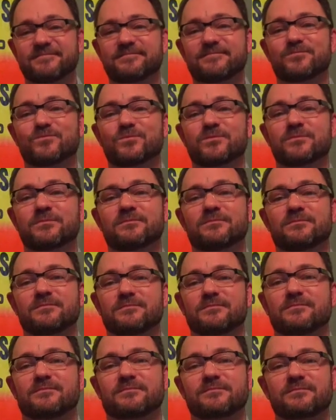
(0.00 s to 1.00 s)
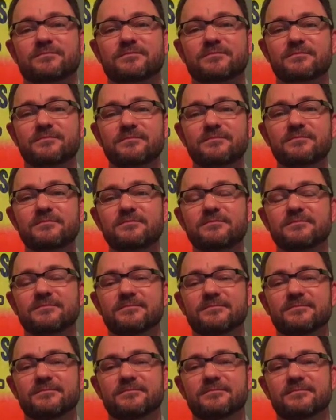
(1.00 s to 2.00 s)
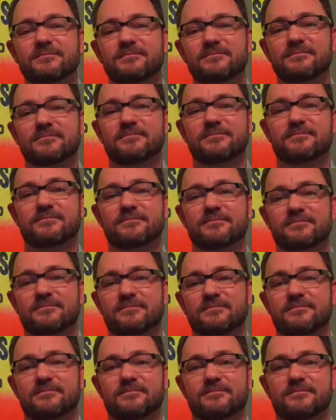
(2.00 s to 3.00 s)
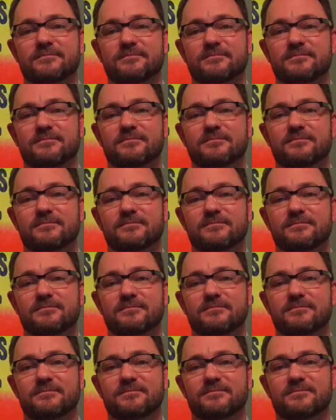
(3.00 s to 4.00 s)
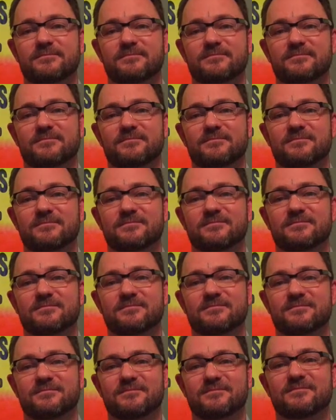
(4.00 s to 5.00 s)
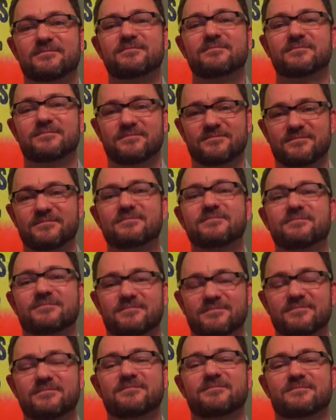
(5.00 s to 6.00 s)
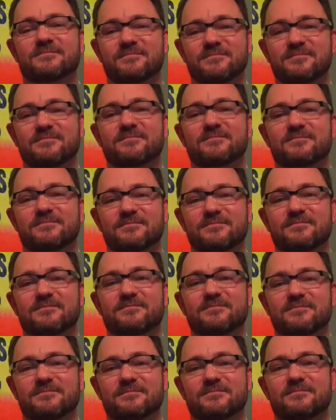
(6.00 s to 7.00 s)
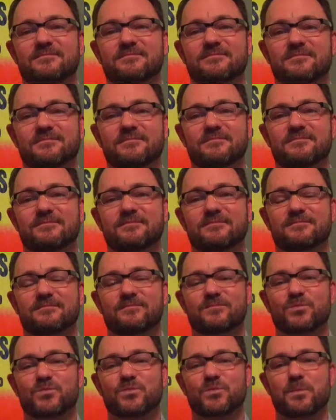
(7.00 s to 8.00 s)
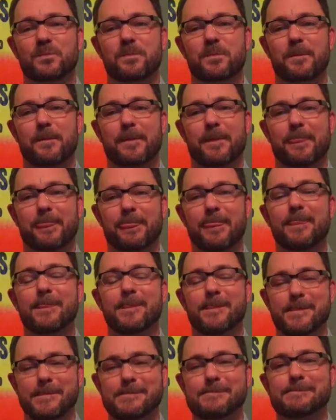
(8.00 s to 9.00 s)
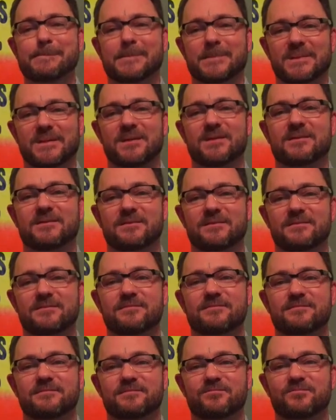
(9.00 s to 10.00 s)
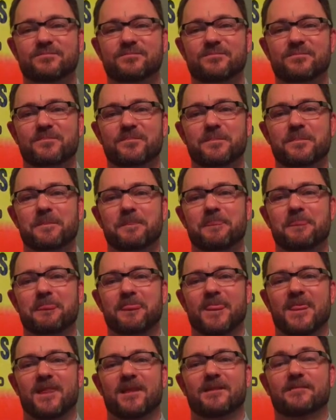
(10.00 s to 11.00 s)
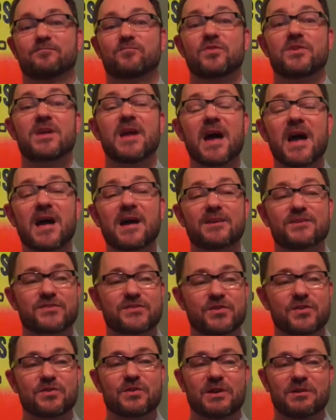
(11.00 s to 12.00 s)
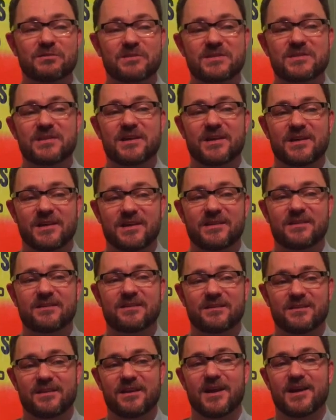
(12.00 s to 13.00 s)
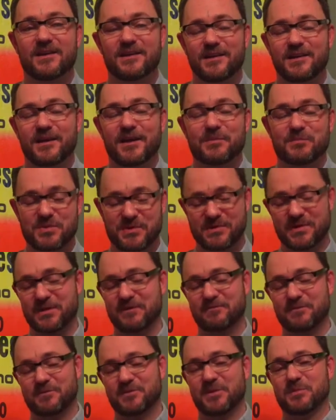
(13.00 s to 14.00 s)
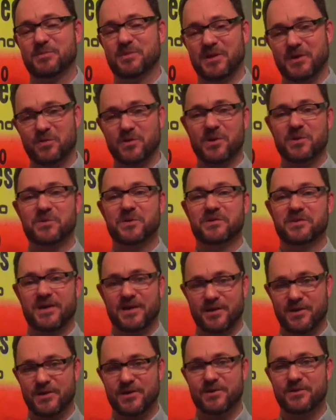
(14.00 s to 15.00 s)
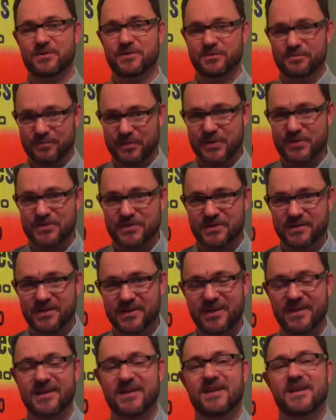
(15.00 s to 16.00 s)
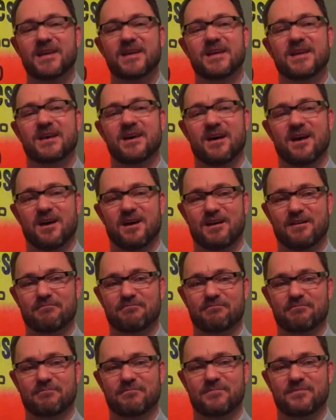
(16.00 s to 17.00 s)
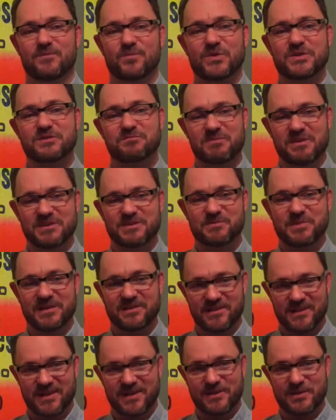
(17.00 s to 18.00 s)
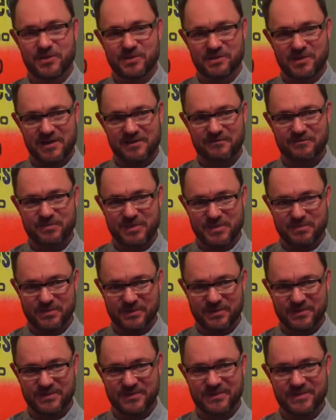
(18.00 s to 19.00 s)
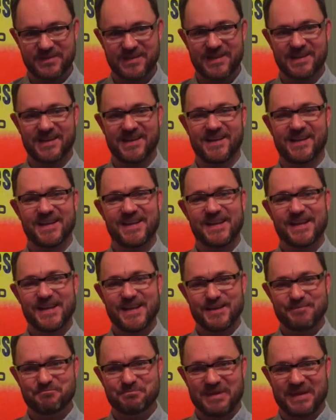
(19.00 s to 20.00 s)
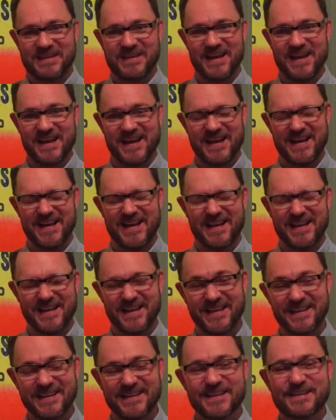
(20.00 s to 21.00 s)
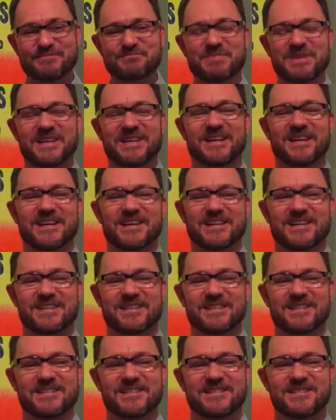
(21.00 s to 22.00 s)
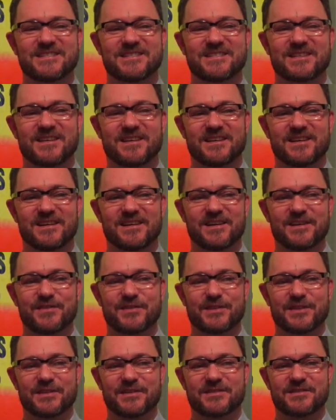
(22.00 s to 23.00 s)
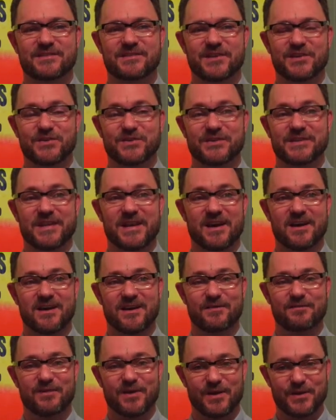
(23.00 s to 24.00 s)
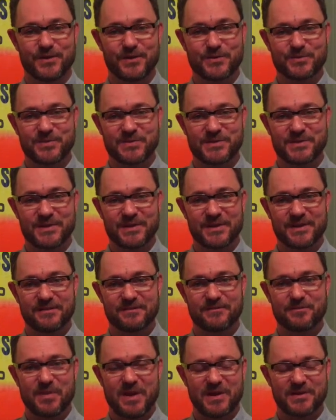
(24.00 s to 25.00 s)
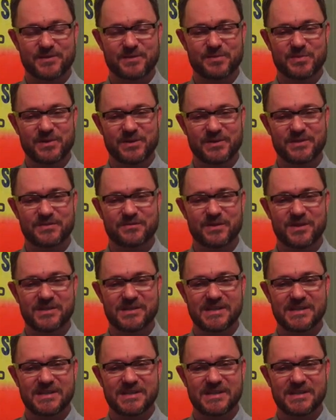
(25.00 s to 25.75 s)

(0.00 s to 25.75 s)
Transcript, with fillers: And um, so you you call it Darin Klein and Friend, and so that might answer my question: how how do you choose all all, the, all these people? Yeah, so I would say ninety-nine percent of the people I work with I know personally. Mm-hmm. Um, which must mean that I know a lot of people. Also. because because uh, this, there's nine volumes of Box of Books, for